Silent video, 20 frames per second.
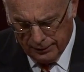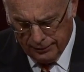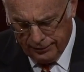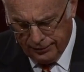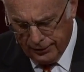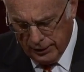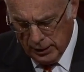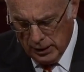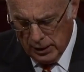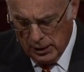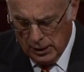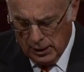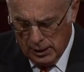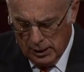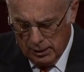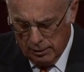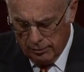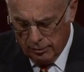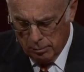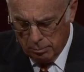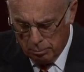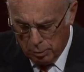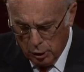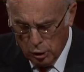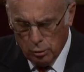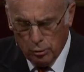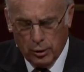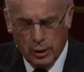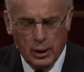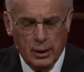of
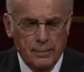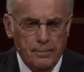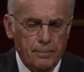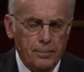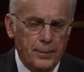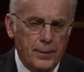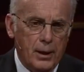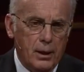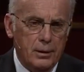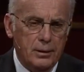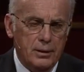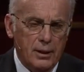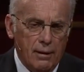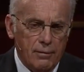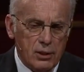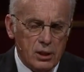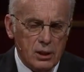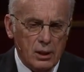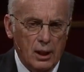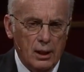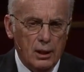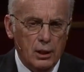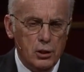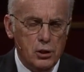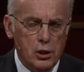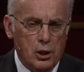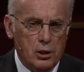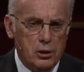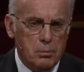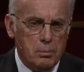rebuke and
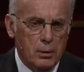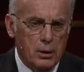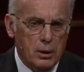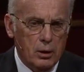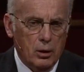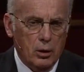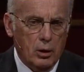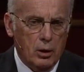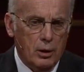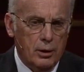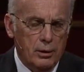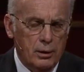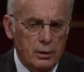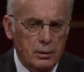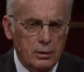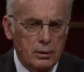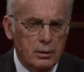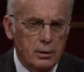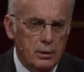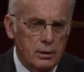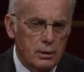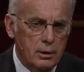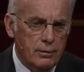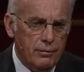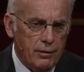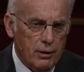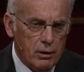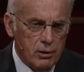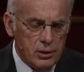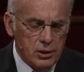devastating judgment on
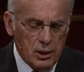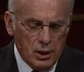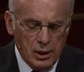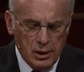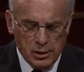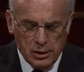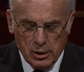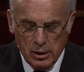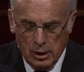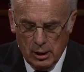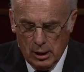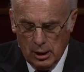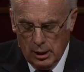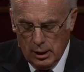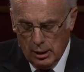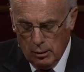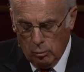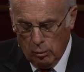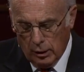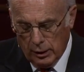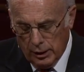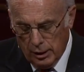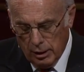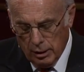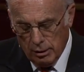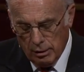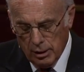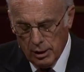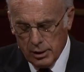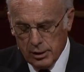the Pharisees. Well,
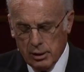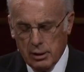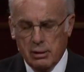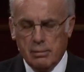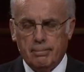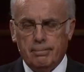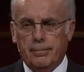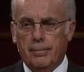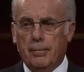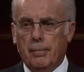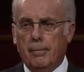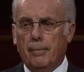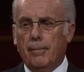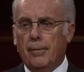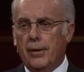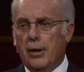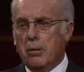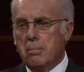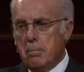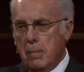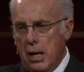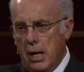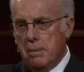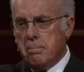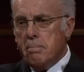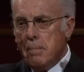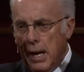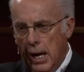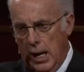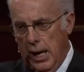here is their
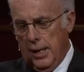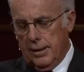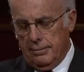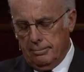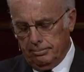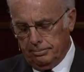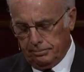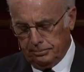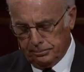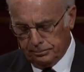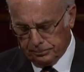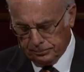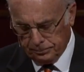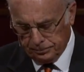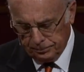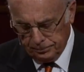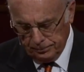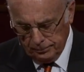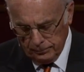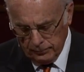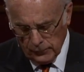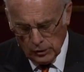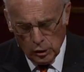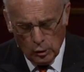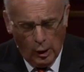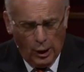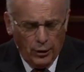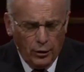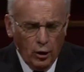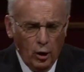main man.
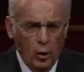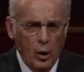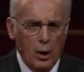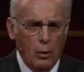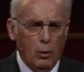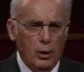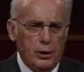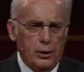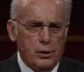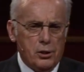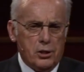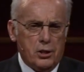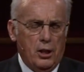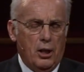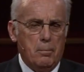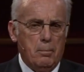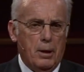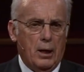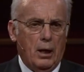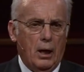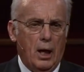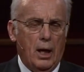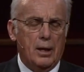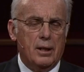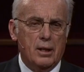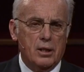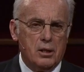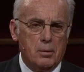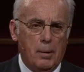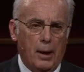So I don't know how, what your sentimental
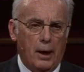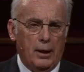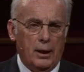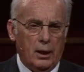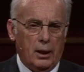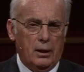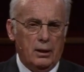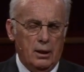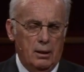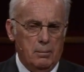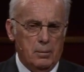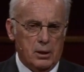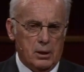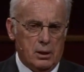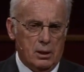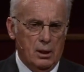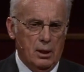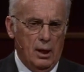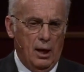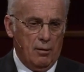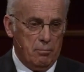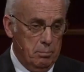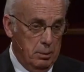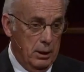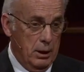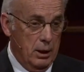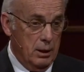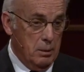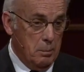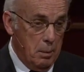ideas about Nicodemus have
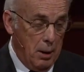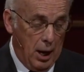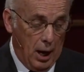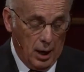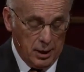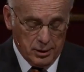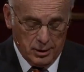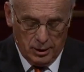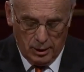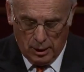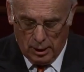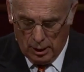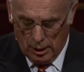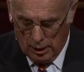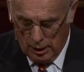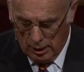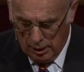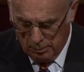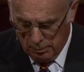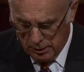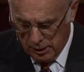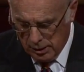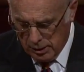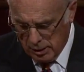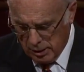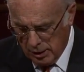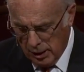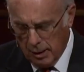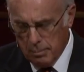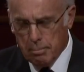been in the past.
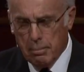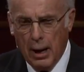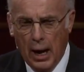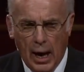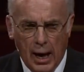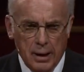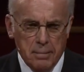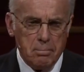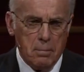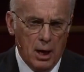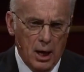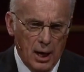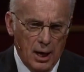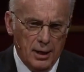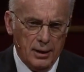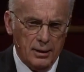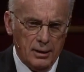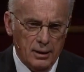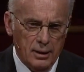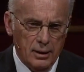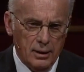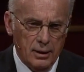This is a bad man.